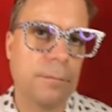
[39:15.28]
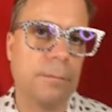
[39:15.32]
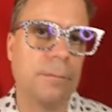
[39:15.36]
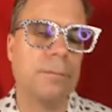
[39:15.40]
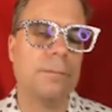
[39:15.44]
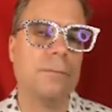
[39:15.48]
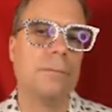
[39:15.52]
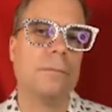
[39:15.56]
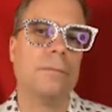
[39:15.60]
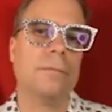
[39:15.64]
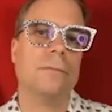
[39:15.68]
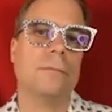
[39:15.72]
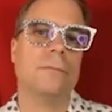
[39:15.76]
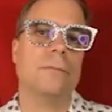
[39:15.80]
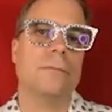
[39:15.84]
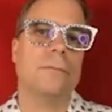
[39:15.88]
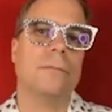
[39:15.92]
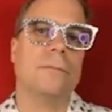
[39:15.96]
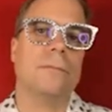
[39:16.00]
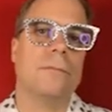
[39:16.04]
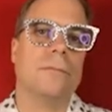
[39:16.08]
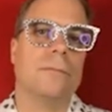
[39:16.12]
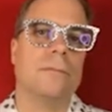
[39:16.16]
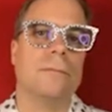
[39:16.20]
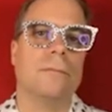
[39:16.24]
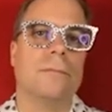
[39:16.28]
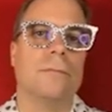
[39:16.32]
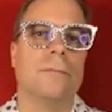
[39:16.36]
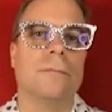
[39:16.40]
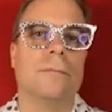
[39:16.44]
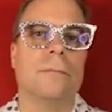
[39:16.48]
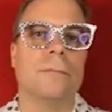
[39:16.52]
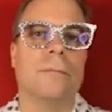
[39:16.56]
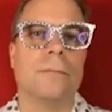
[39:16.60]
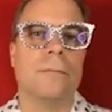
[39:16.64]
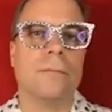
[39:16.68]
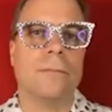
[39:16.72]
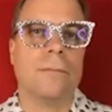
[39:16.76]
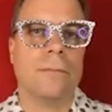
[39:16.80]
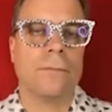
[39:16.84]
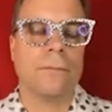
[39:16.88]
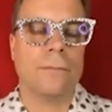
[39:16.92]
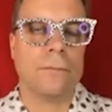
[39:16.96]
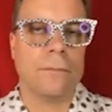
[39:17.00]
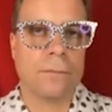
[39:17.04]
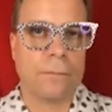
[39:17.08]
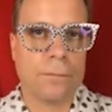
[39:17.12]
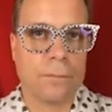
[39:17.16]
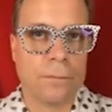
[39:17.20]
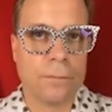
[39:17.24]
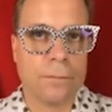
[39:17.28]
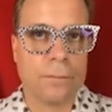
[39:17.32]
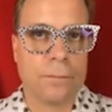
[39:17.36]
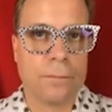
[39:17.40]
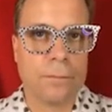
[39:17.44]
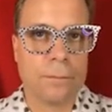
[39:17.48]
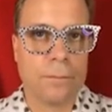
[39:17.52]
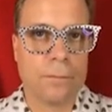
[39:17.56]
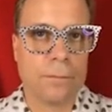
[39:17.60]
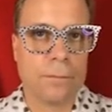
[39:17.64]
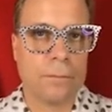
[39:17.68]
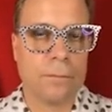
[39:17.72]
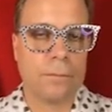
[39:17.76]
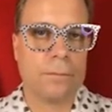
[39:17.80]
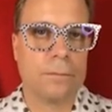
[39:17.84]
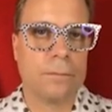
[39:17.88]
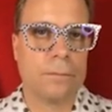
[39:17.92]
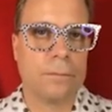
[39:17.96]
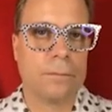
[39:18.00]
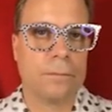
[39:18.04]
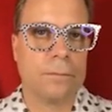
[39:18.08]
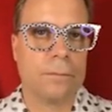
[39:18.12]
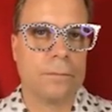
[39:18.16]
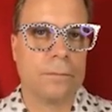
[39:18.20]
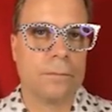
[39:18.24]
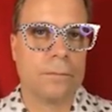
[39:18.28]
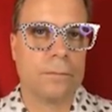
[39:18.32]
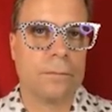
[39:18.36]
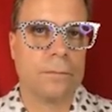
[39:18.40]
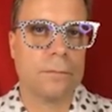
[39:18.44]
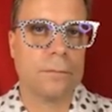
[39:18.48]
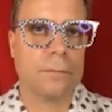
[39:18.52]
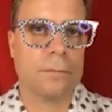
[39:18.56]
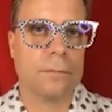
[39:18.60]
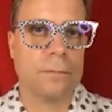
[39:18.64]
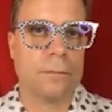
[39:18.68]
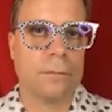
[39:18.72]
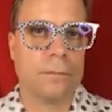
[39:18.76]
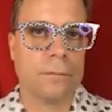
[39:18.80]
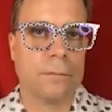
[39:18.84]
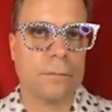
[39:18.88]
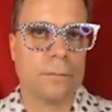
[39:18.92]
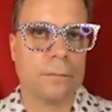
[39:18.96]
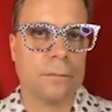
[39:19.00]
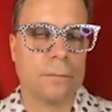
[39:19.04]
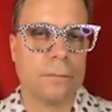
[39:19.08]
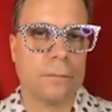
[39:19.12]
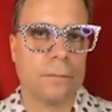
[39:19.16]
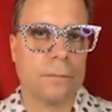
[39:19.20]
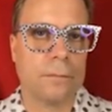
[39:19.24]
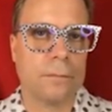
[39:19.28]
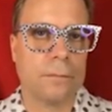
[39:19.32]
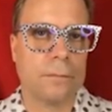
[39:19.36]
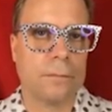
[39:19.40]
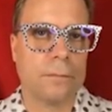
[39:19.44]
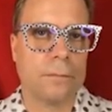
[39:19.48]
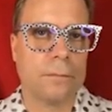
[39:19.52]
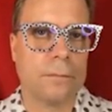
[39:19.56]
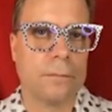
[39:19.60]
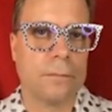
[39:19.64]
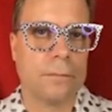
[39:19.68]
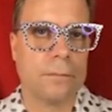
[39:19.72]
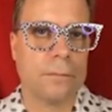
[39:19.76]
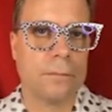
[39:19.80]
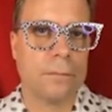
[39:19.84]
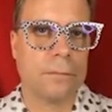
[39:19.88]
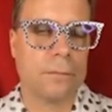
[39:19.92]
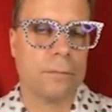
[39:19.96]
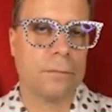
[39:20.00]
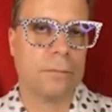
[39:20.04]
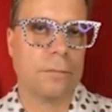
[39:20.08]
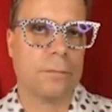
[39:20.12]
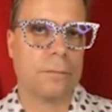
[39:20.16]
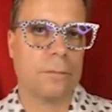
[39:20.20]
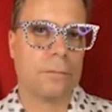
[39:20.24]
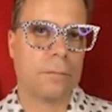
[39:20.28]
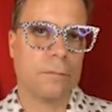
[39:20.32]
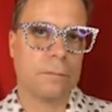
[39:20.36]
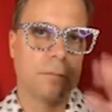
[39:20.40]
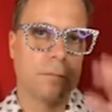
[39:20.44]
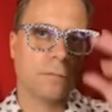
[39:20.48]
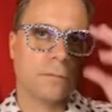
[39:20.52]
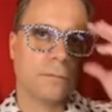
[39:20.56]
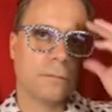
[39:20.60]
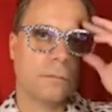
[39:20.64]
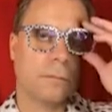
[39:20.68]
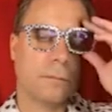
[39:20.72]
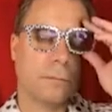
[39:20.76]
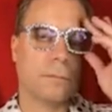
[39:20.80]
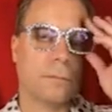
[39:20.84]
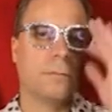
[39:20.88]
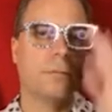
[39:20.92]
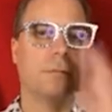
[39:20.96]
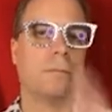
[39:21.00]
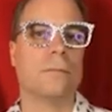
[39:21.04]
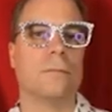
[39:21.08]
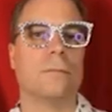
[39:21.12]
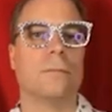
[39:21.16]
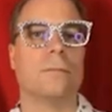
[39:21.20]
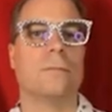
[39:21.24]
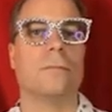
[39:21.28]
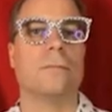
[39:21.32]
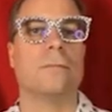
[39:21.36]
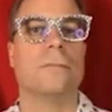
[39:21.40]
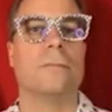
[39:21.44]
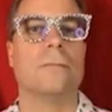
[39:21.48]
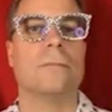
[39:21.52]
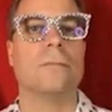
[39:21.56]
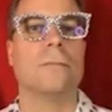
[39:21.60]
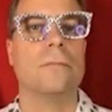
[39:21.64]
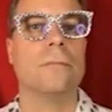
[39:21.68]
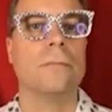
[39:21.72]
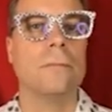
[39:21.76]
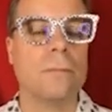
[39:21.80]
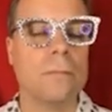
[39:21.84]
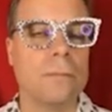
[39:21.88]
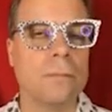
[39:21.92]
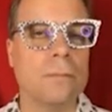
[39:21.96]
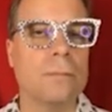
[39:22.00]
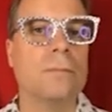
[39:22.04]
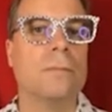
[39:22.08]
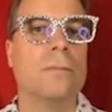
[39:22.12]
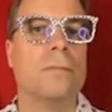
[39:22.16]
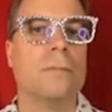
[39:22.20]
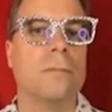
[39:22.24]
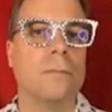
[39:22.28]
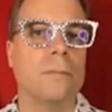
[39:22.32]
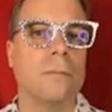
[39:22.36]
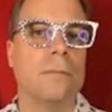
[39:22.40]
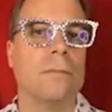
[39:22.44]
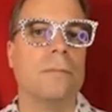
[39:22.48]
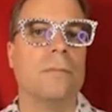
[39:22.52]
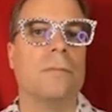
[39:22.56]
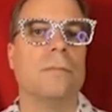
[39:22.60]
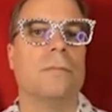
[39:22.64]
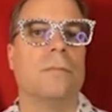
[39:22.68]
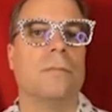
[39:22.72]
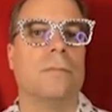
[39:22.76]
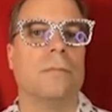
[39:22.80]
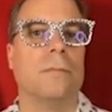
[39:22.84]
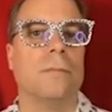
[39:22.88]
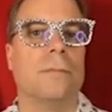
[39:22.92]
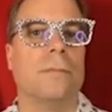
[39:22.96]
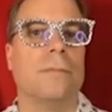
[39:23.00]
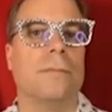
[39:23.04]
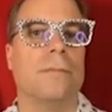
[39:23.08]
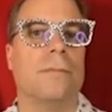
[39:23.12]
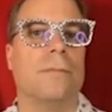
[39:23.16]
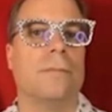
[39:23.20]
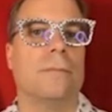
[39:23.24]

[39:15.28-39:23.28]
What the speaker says: (not speaking)